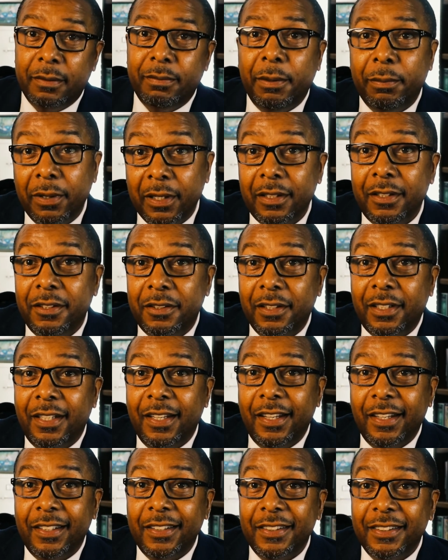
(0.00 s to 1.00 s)
My brother used to
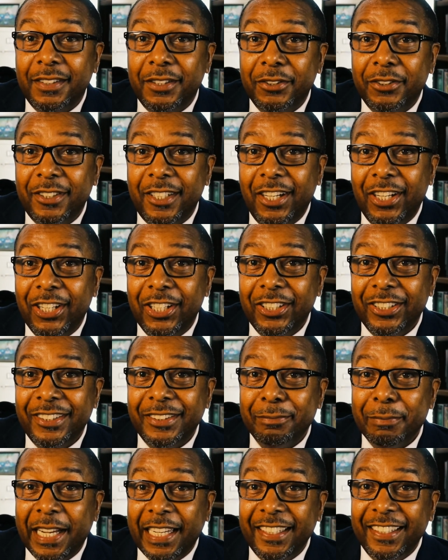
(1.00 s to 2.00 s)
collect those cards
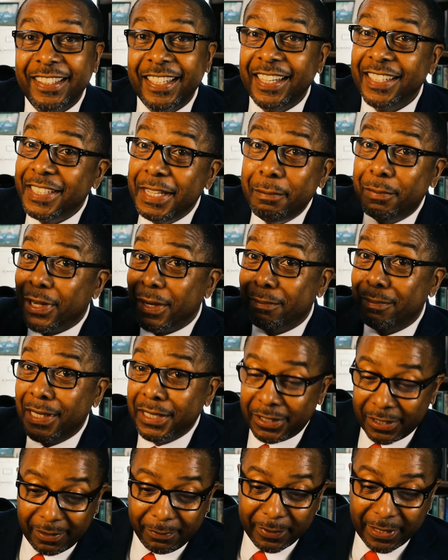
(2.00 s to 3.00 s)
back in the days. He bought a
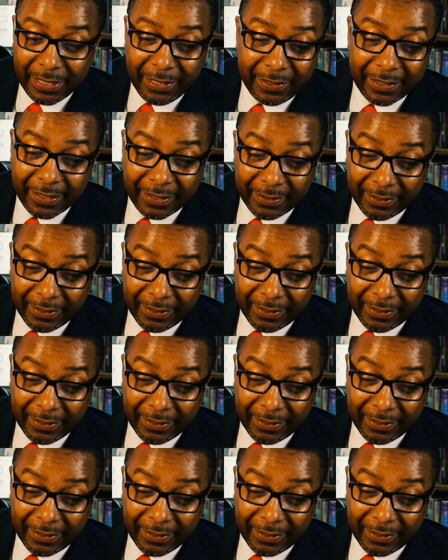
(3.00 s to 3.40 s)
bunch of them, and